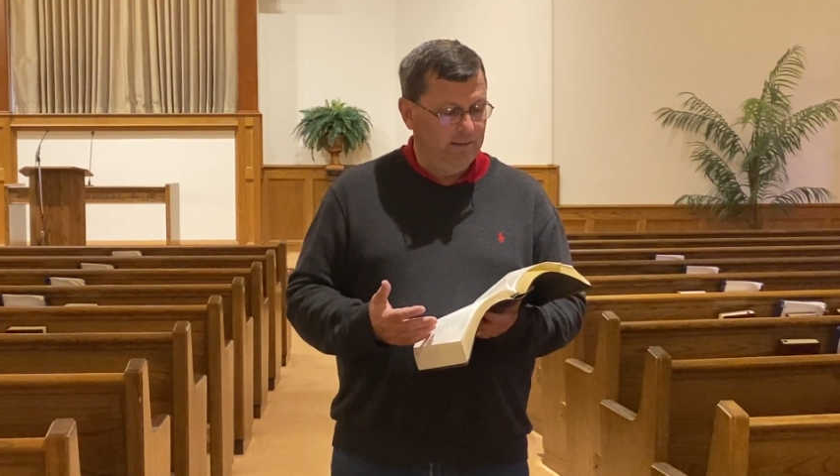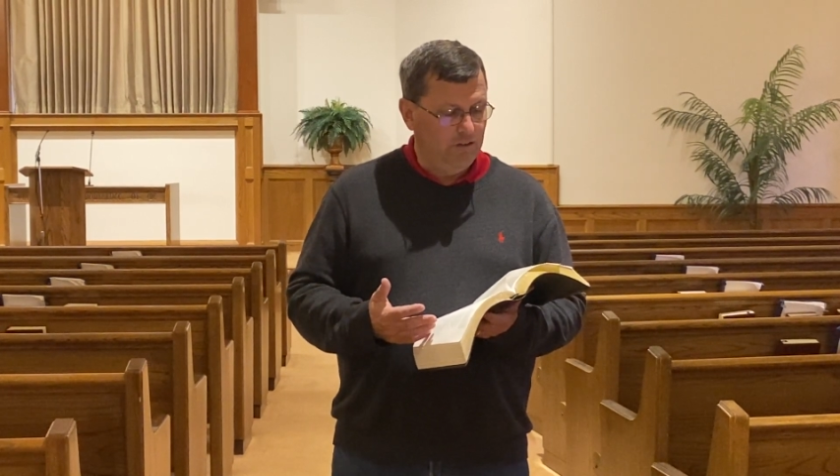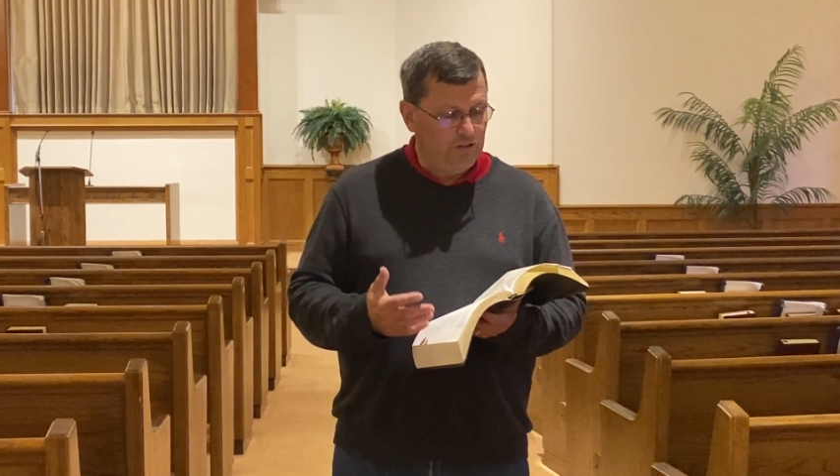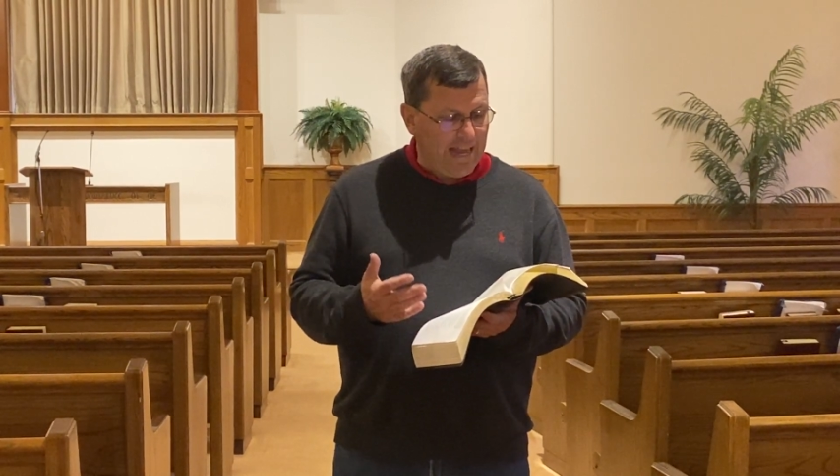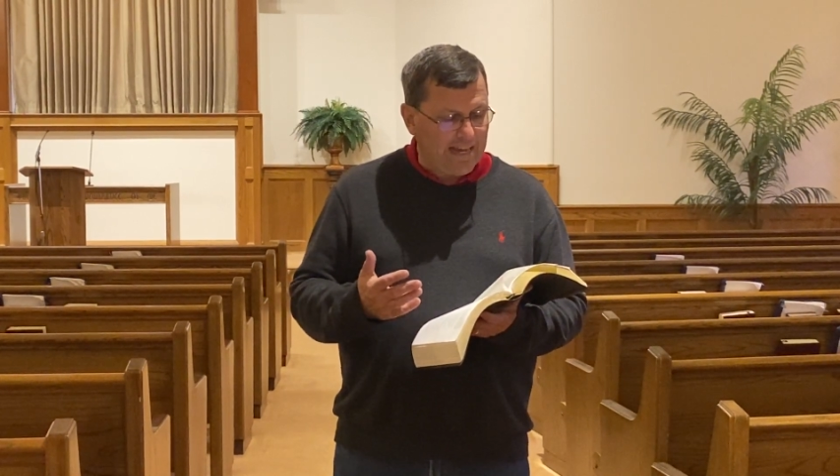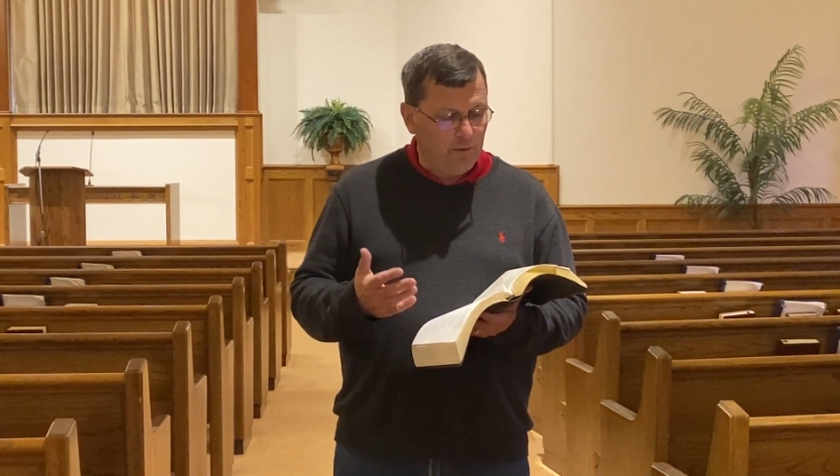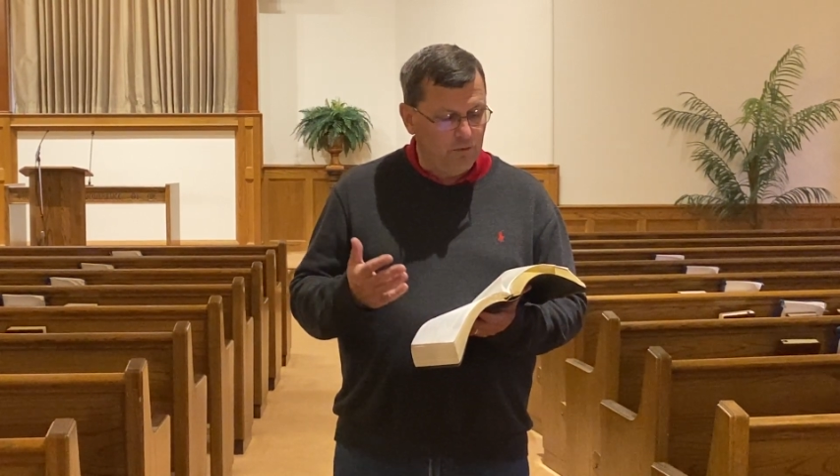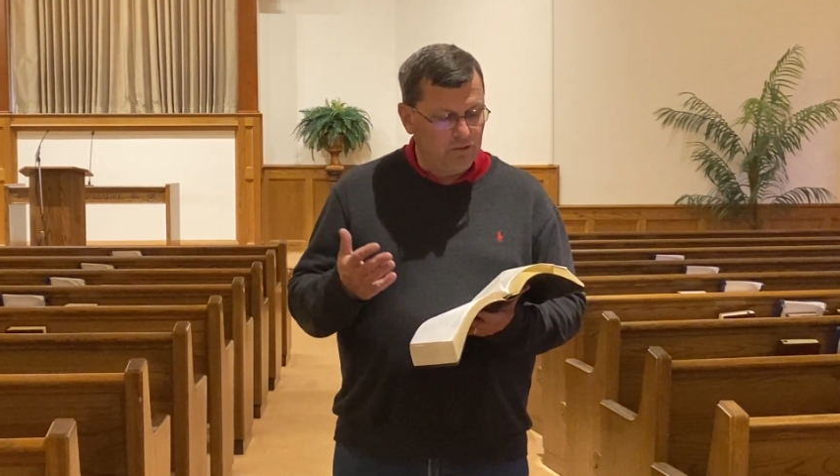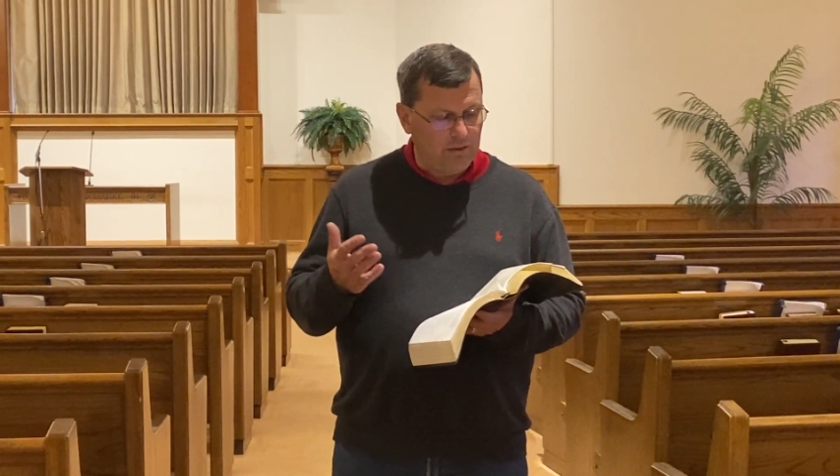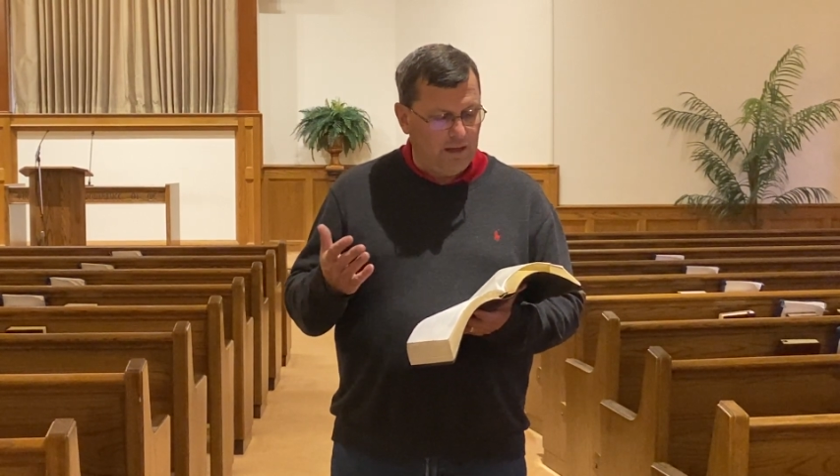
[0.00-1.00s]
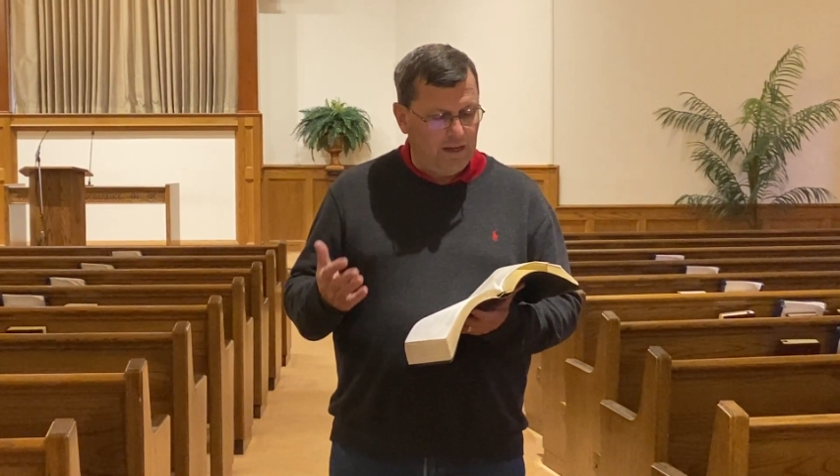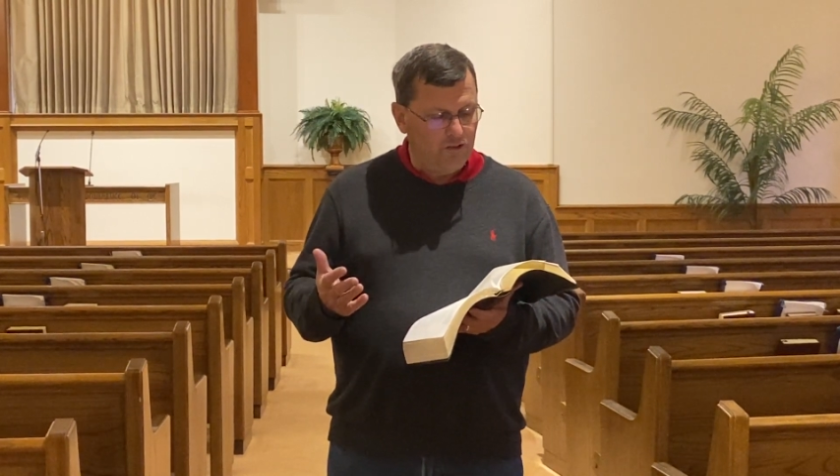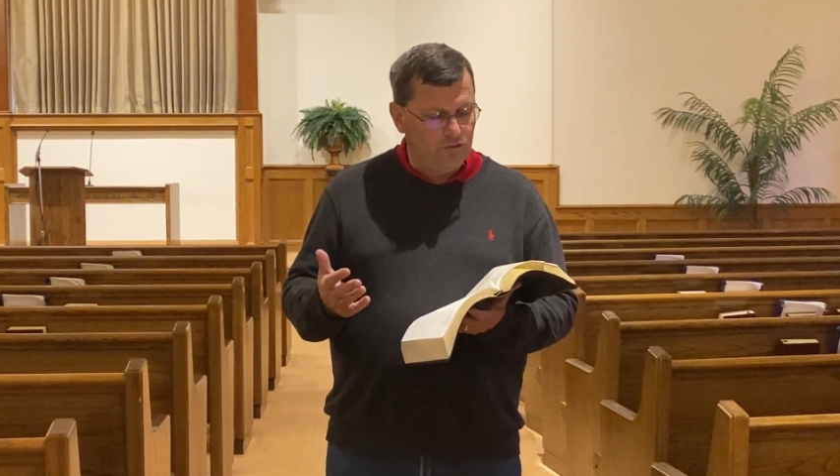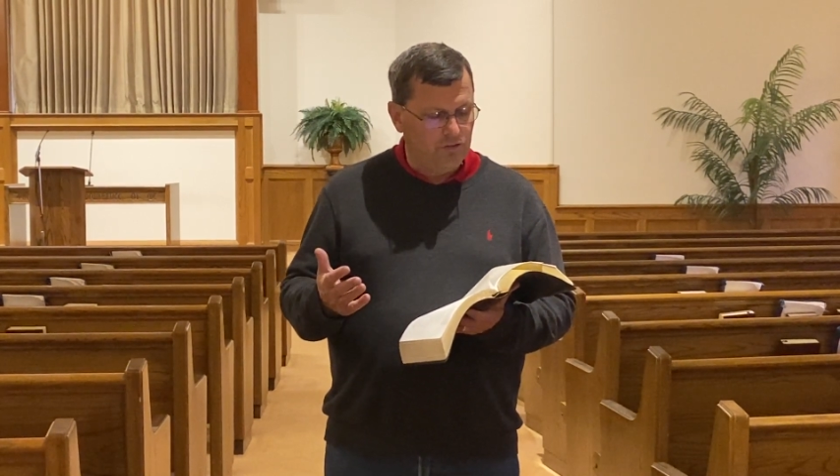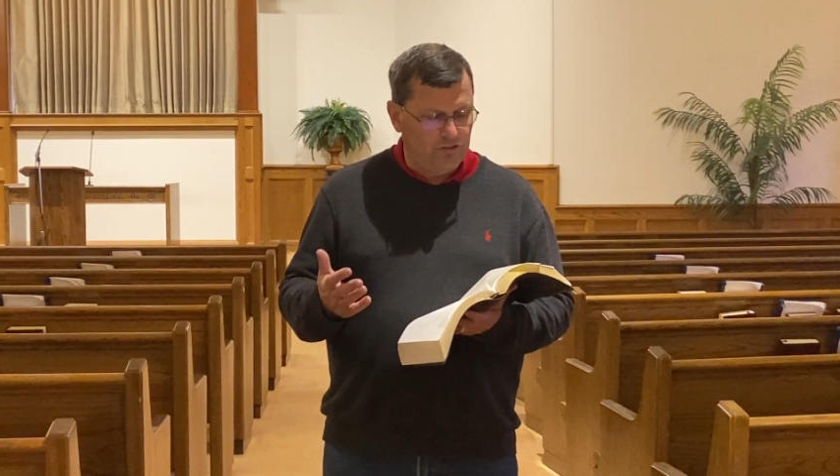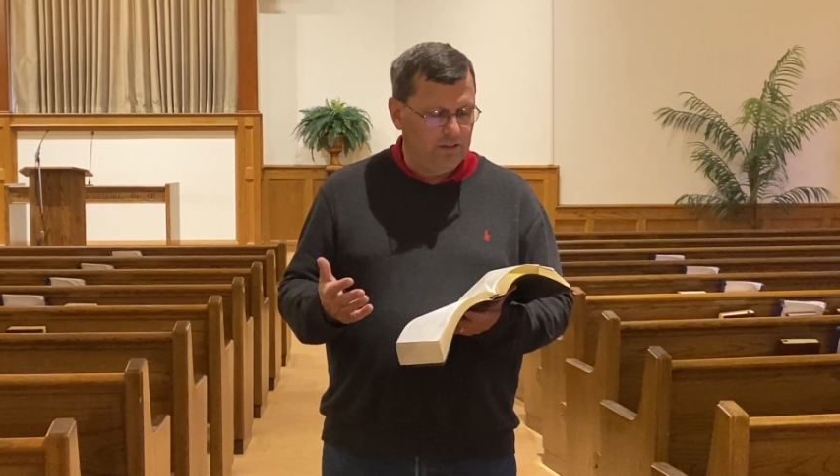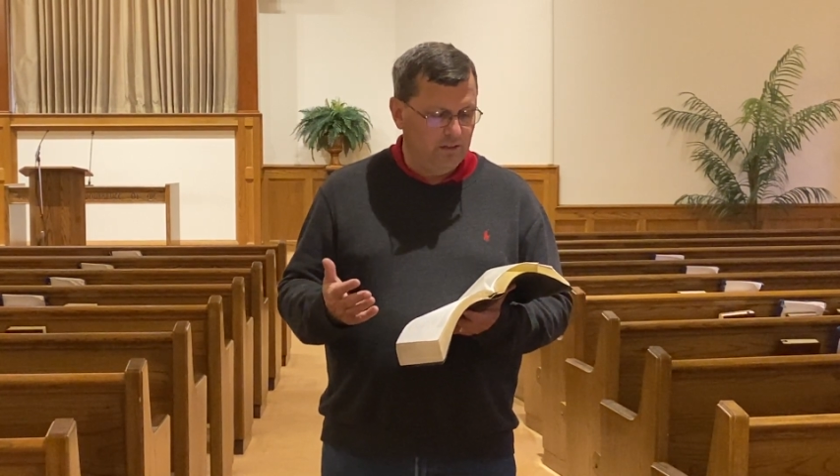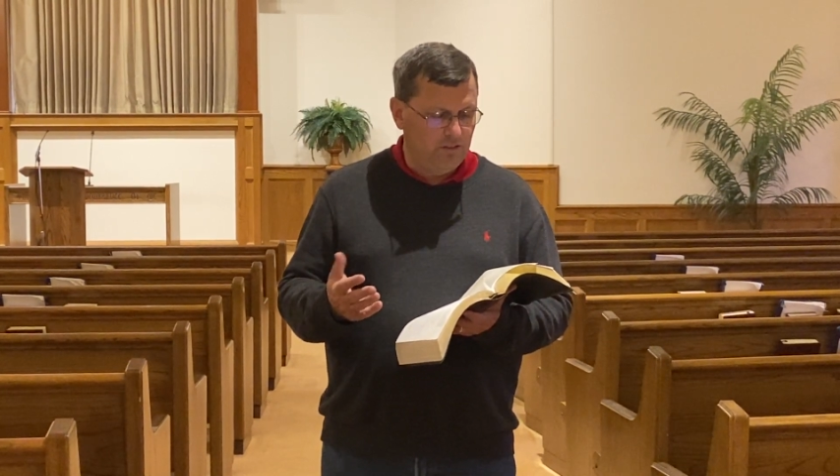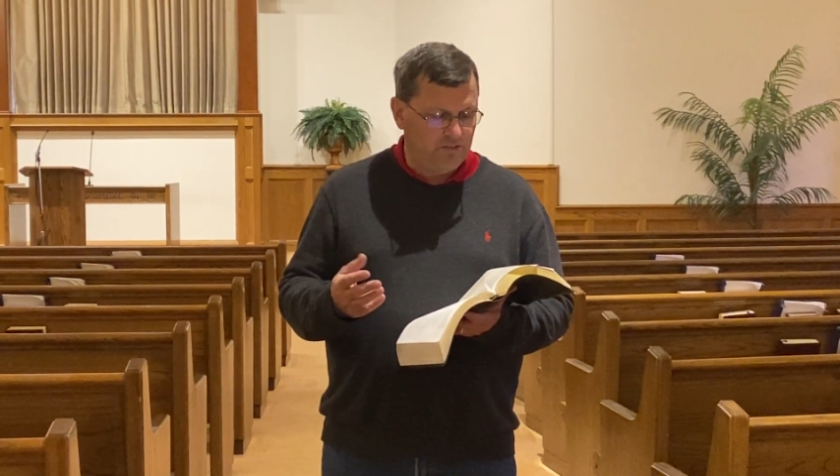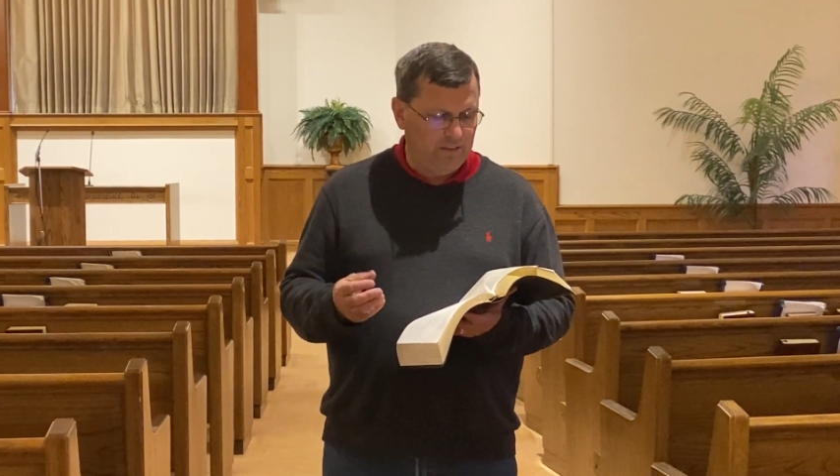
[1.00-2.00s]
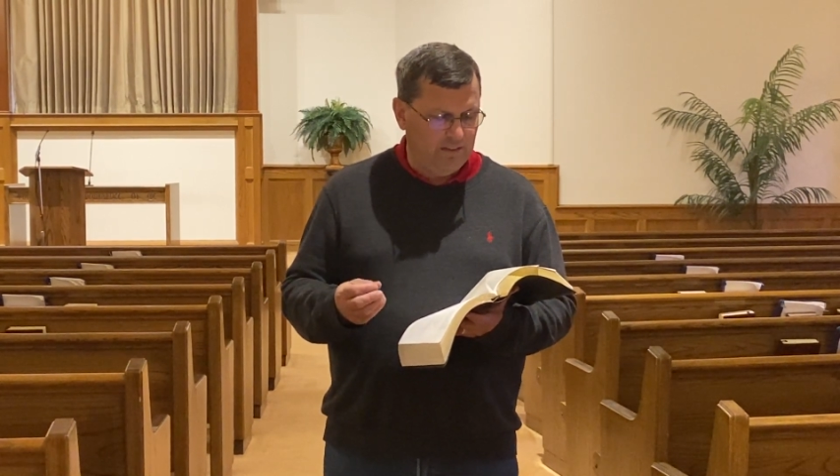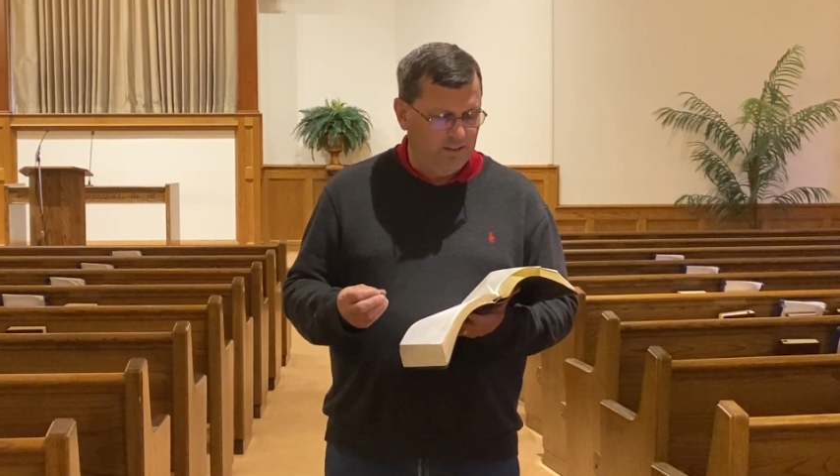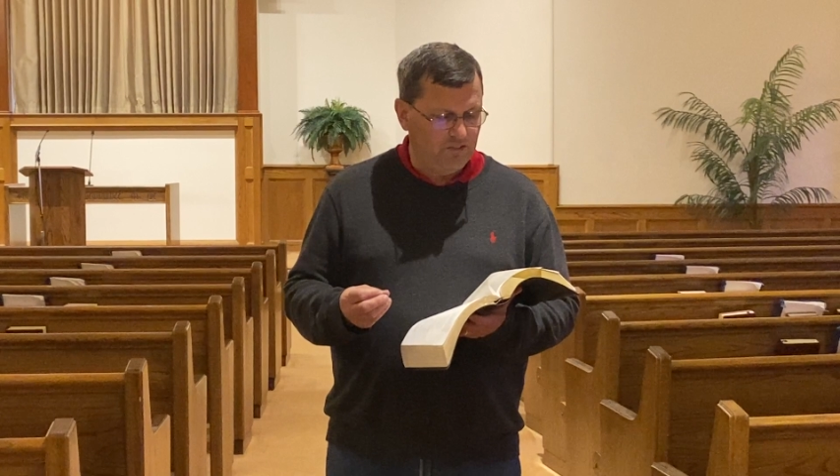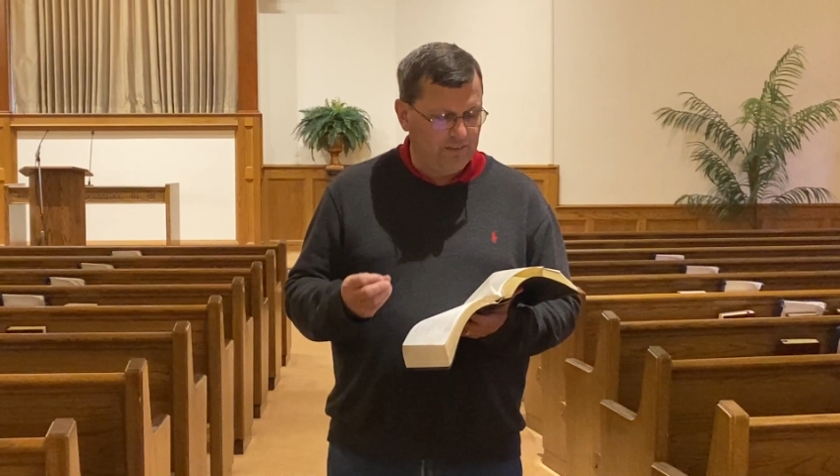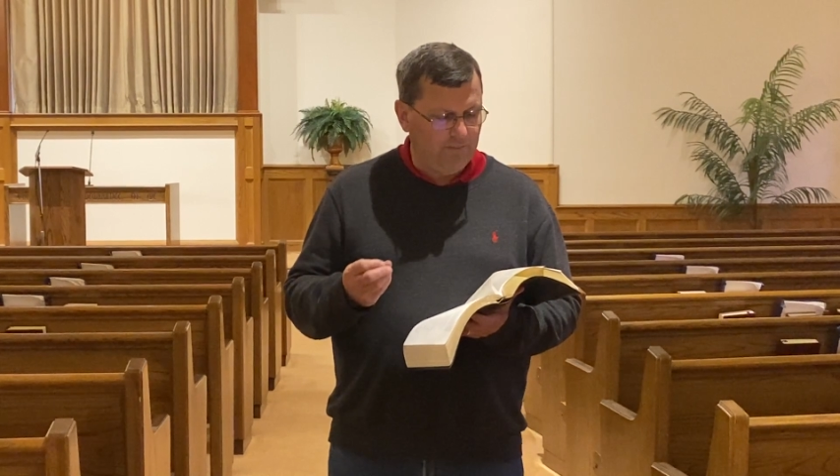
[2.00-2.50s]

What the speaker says: the jackals and ostriches,